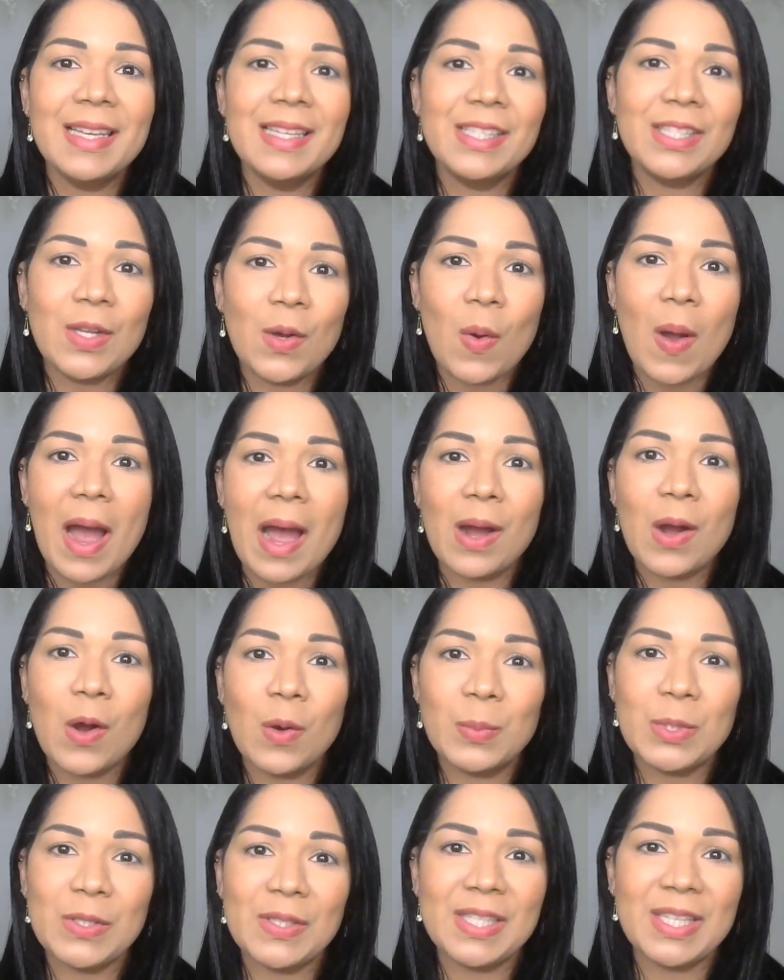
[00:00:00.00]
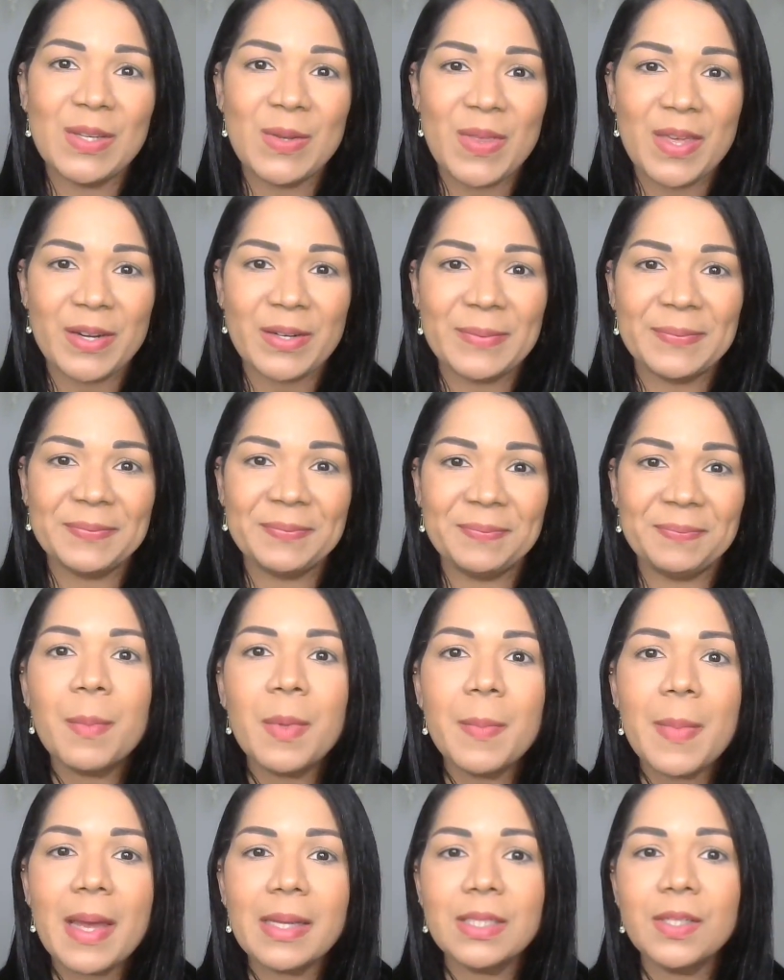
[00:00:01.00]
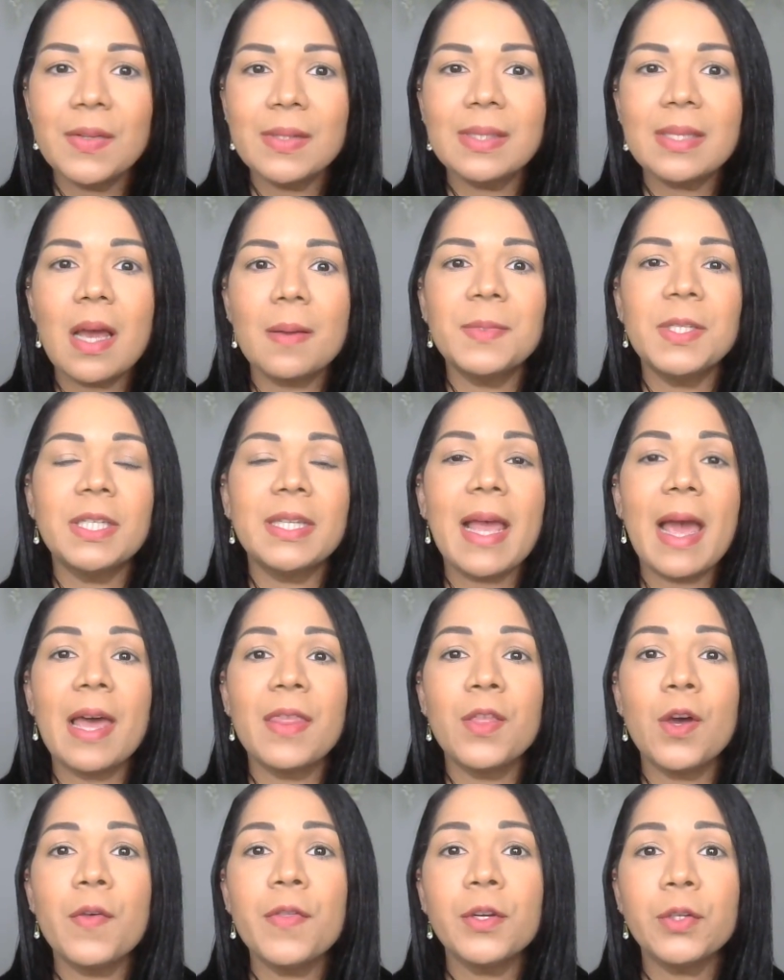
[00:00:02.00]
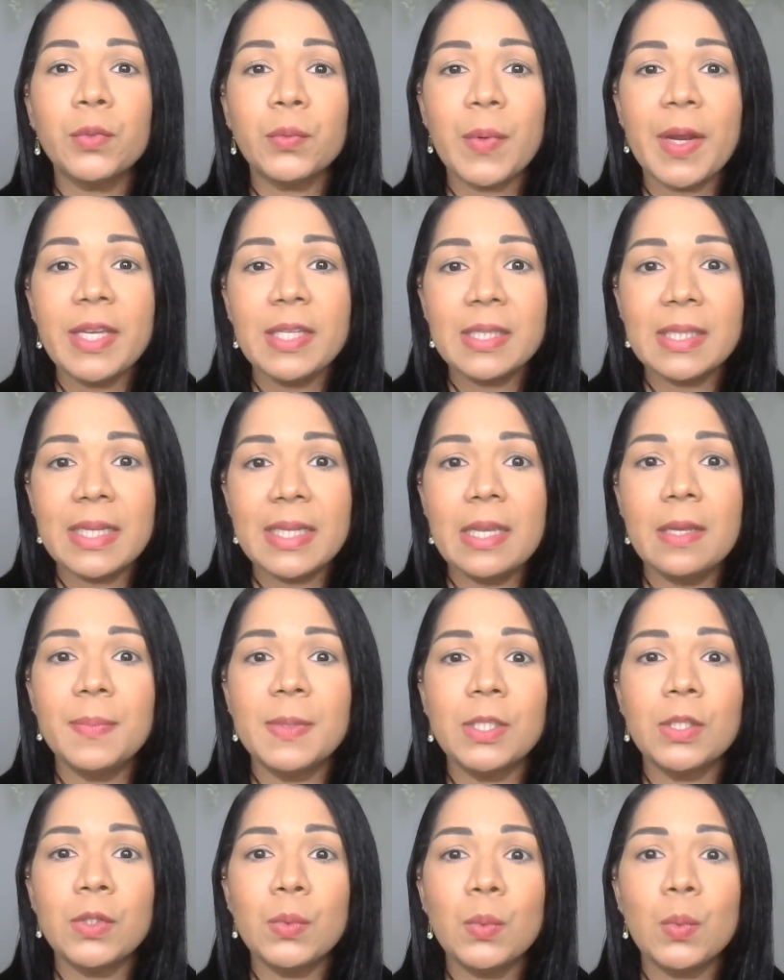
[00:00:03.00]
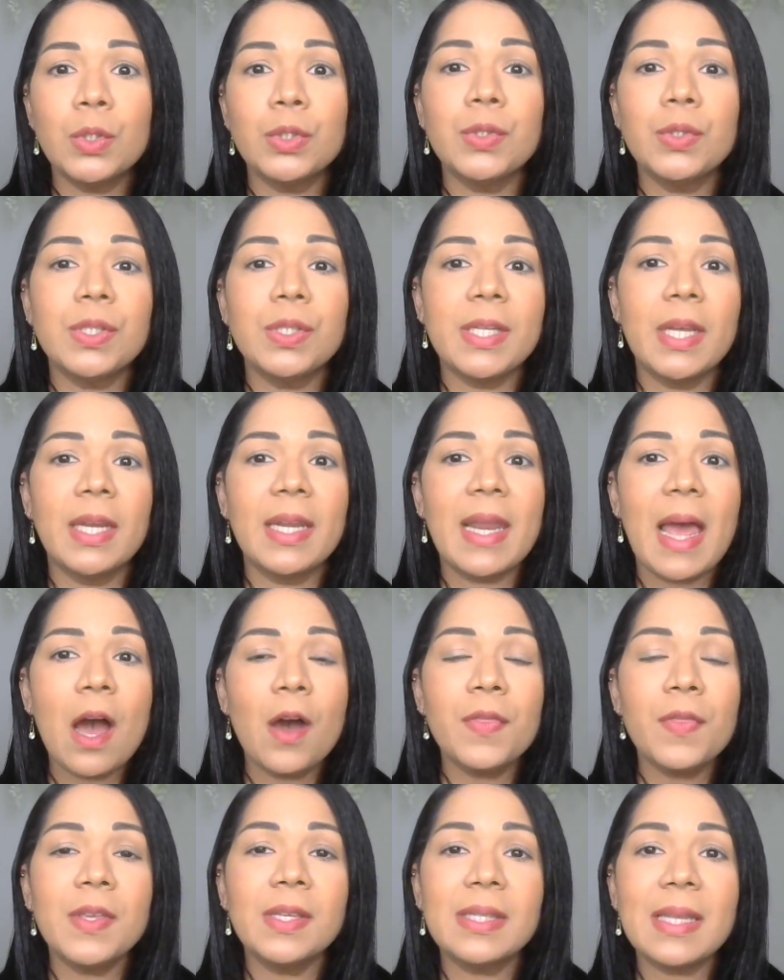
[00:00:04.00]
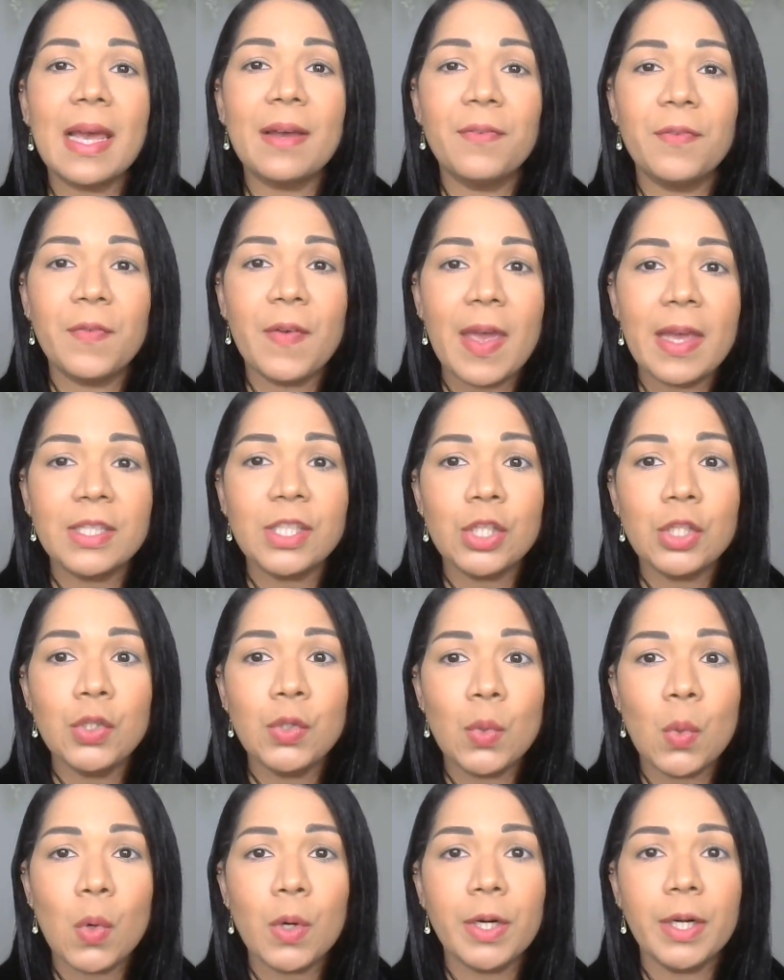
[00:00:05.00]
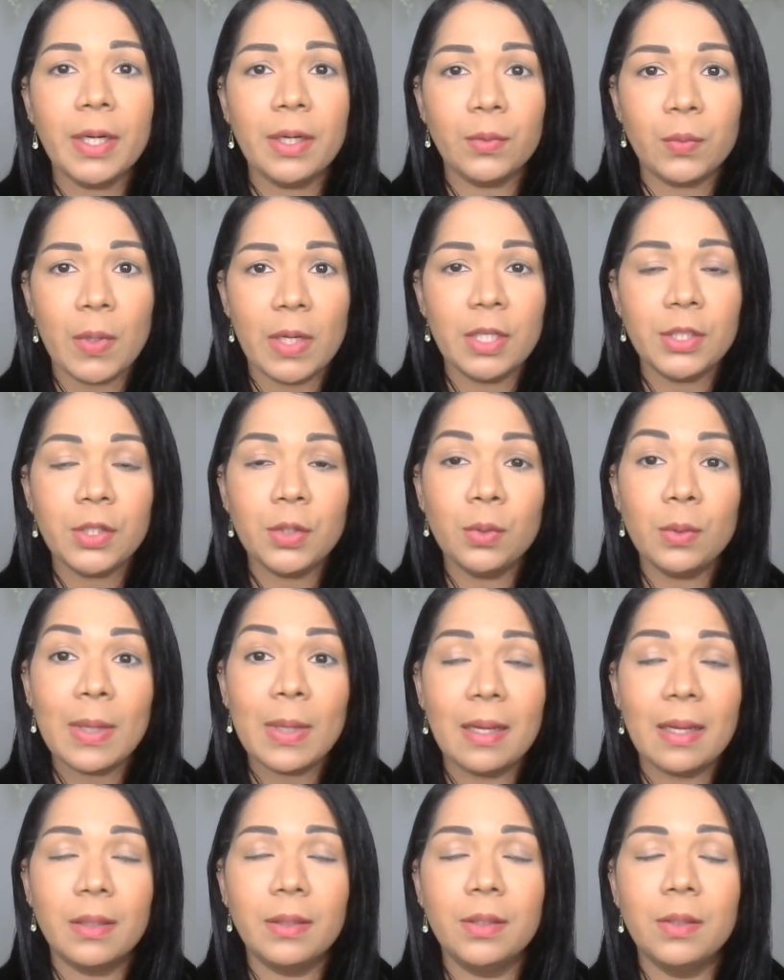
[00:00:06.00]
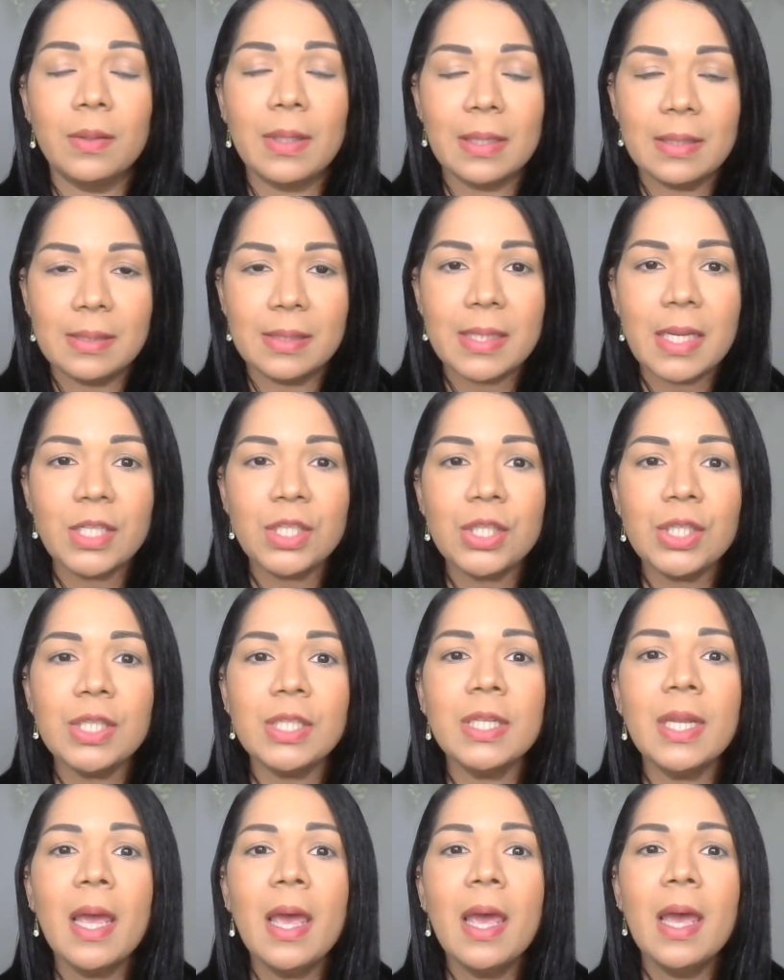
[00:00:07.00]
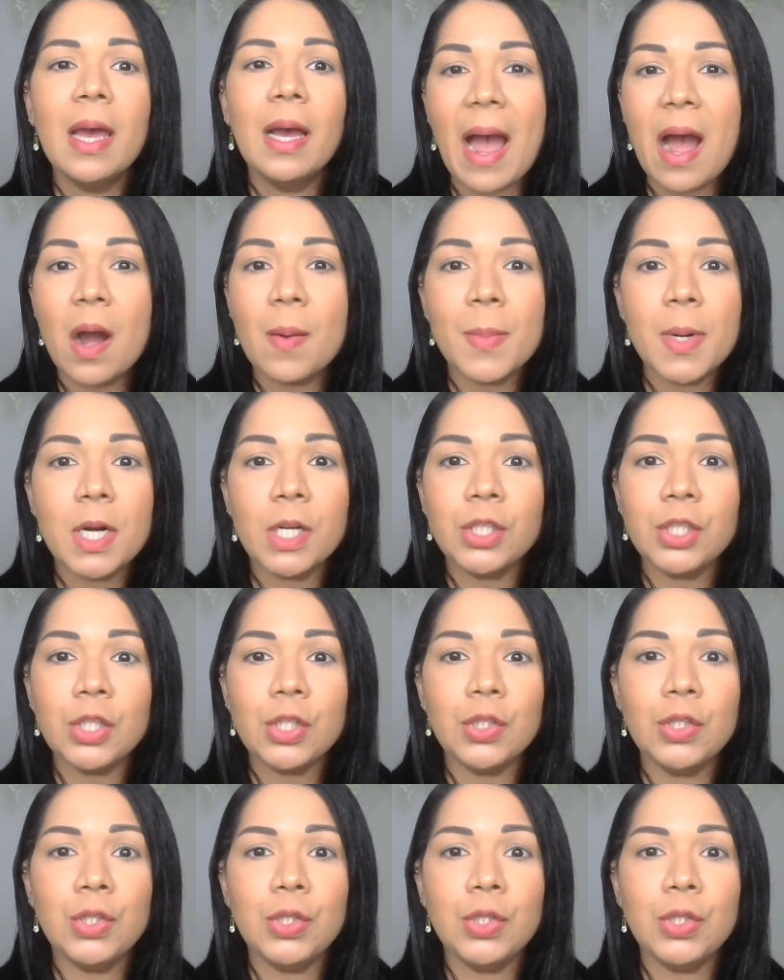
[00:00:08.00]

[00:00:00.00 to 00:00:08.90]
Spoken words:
So I hope to see you there. Coming back to the subject, another great tips to understand how this affects your credit utilization, how much